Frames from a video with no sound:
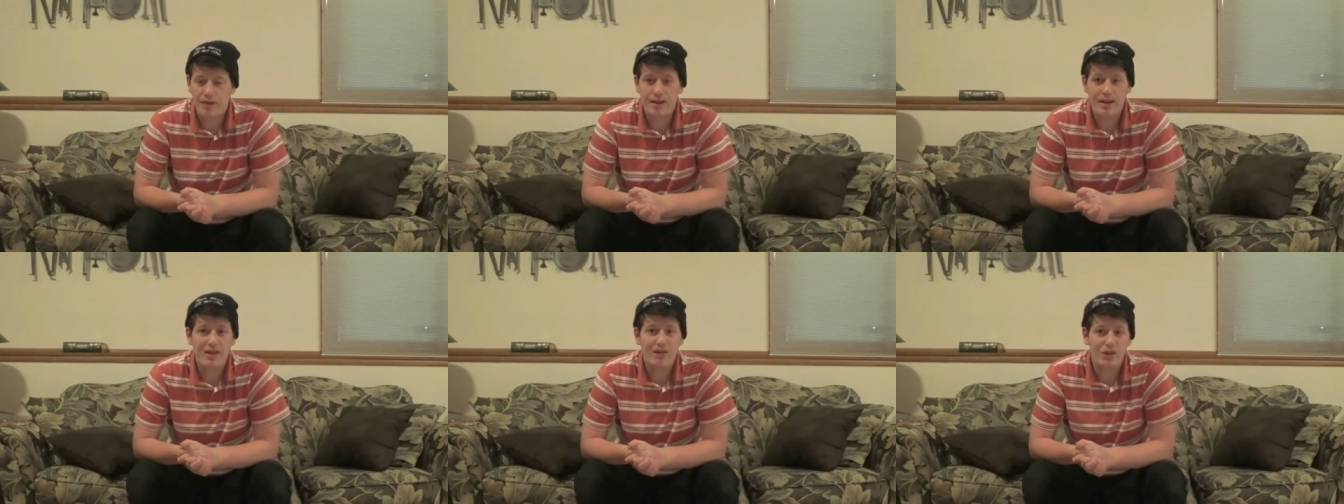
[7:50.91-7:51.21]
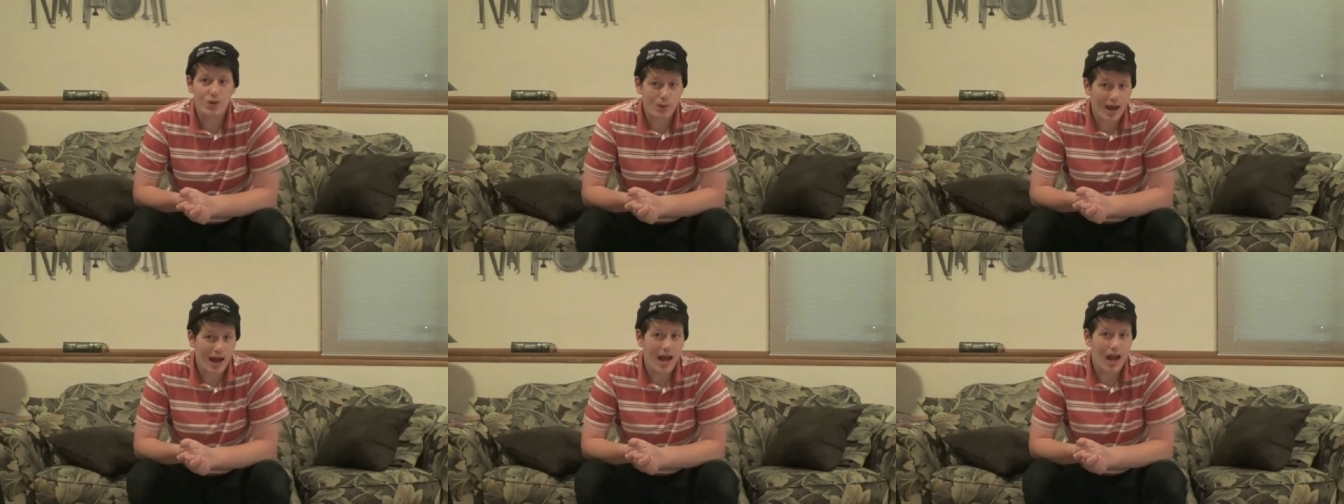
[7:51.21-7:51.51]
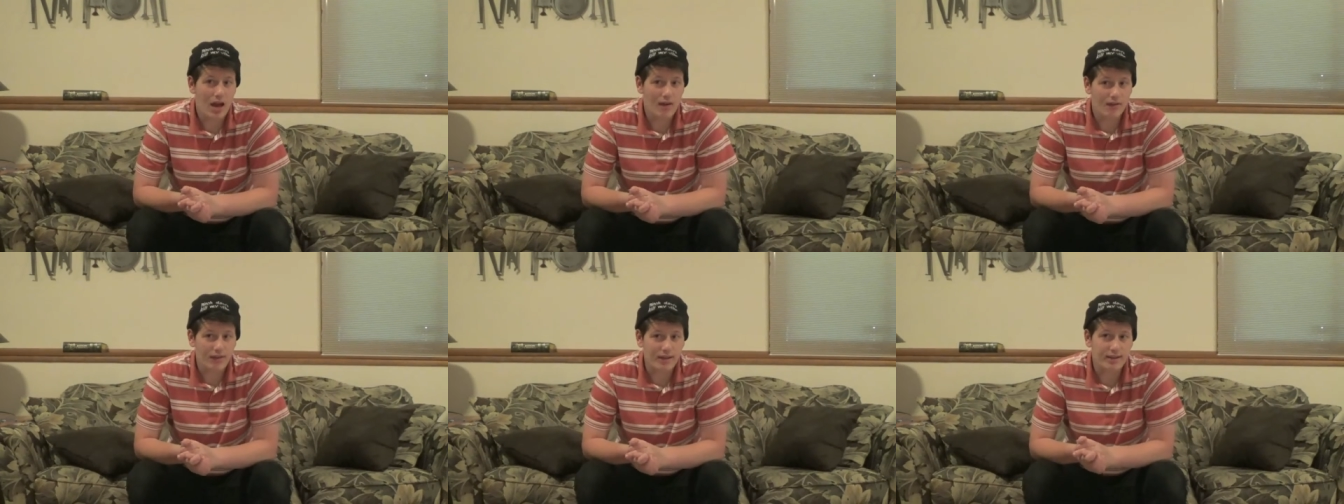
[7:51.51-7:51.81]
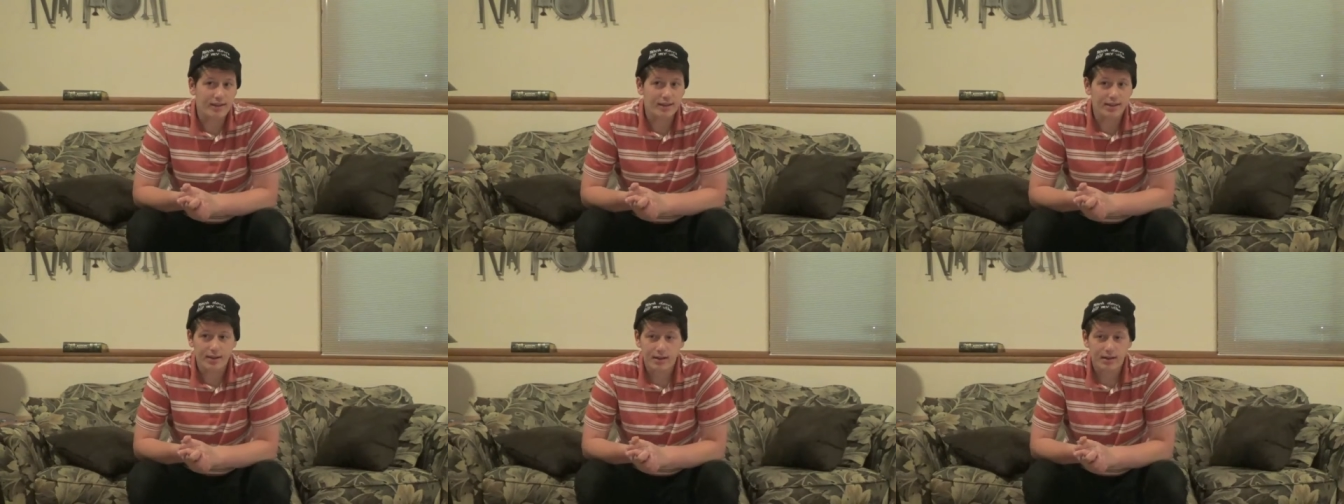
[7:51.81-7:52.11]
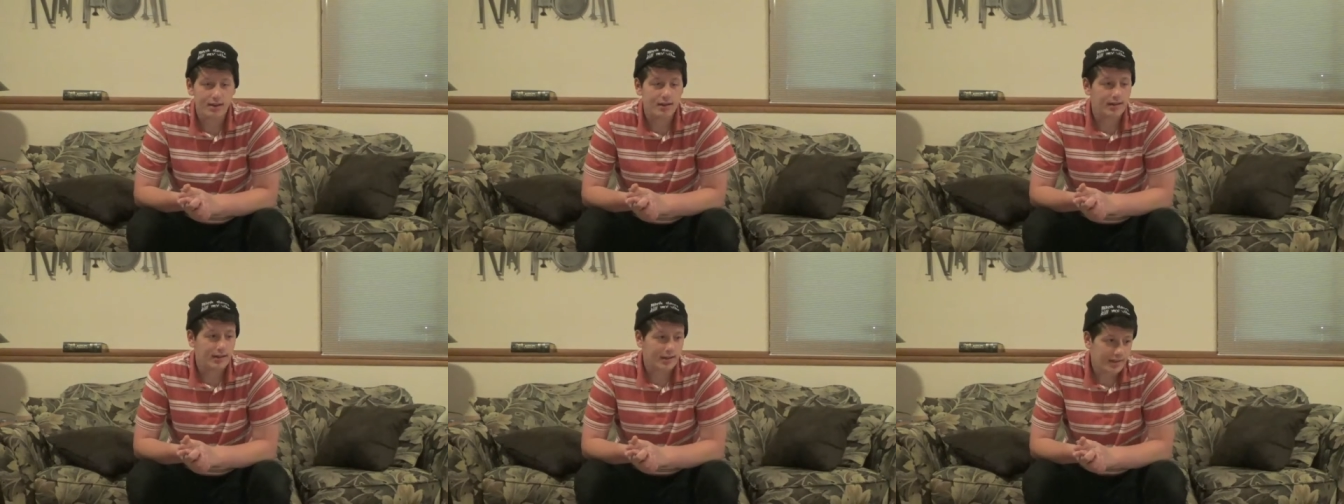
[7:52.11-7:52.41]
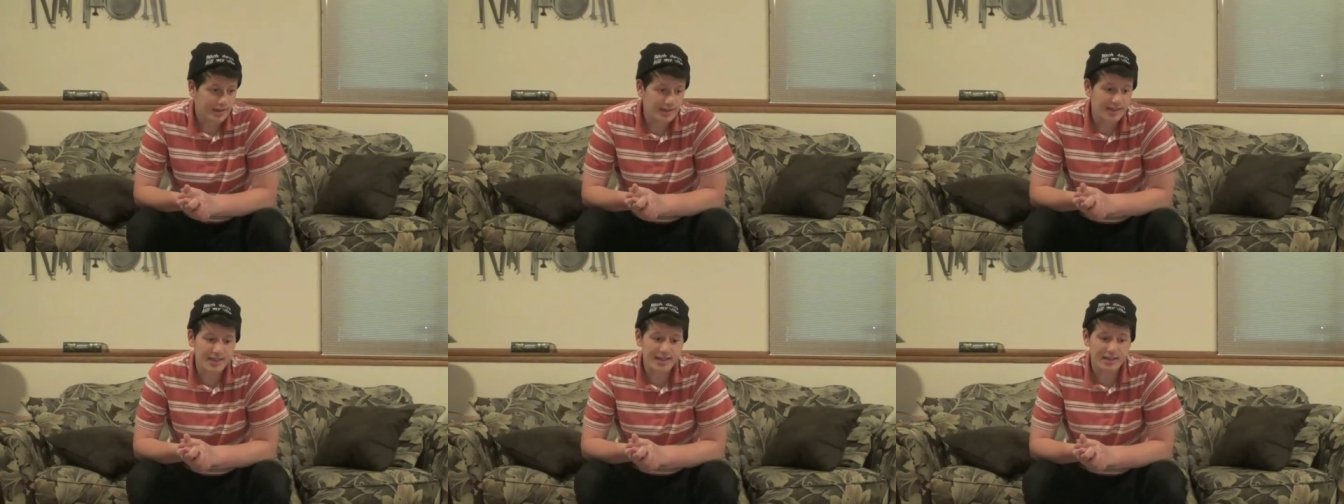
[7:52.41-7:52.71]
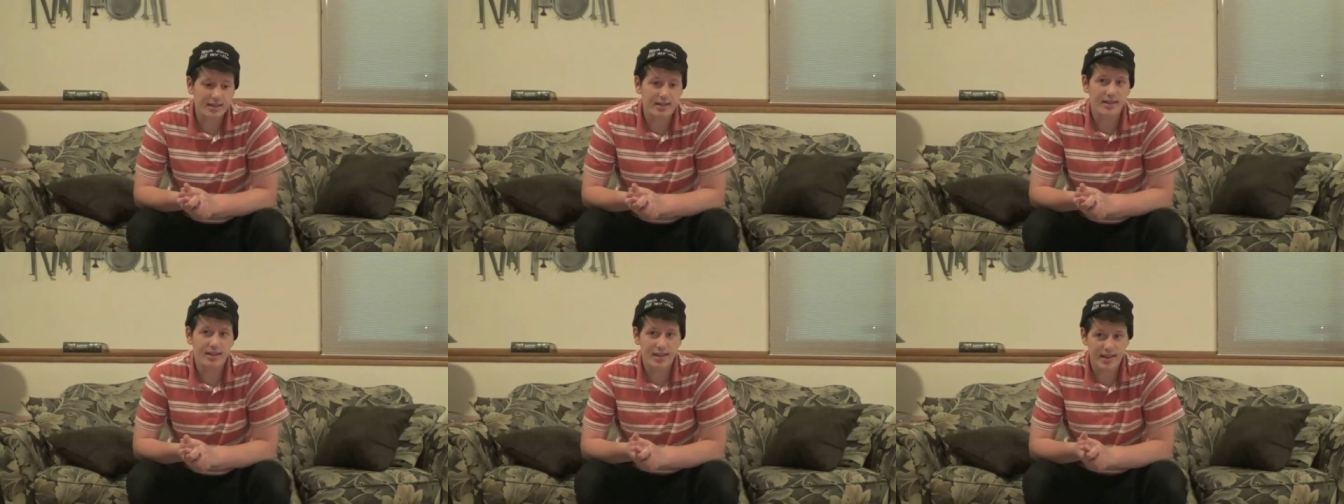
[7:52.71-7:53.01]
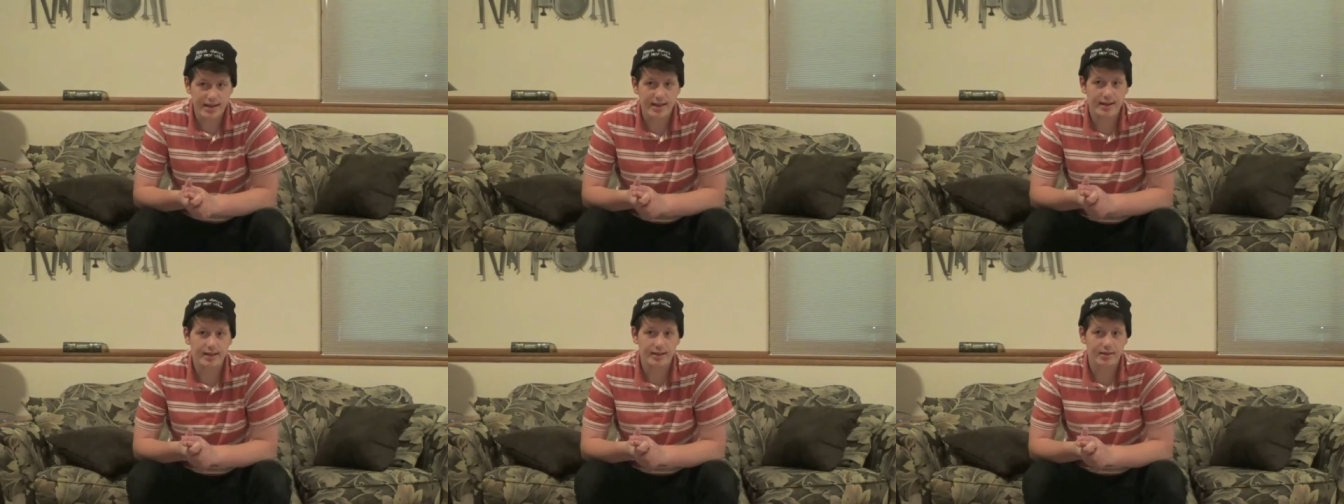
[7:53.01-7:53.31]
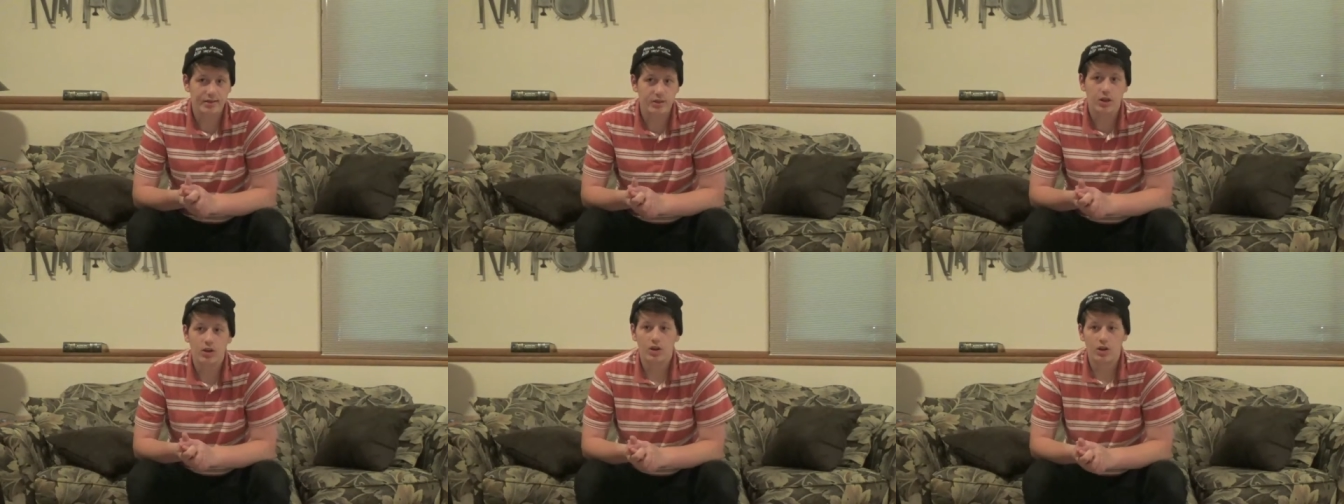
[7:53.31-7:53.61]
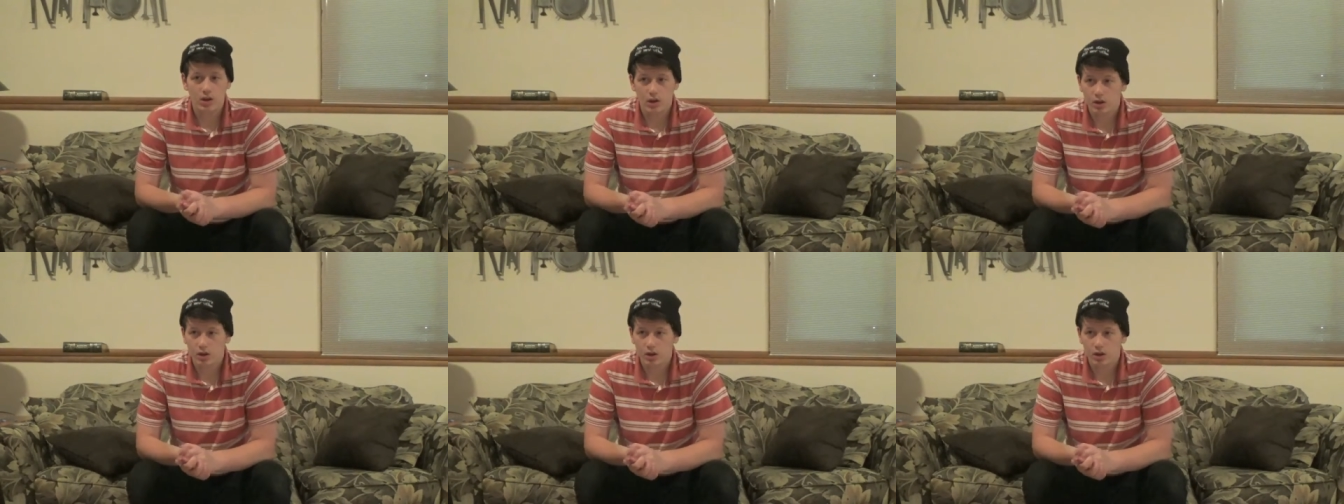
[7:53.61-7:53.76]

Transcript: if you haven't seen these,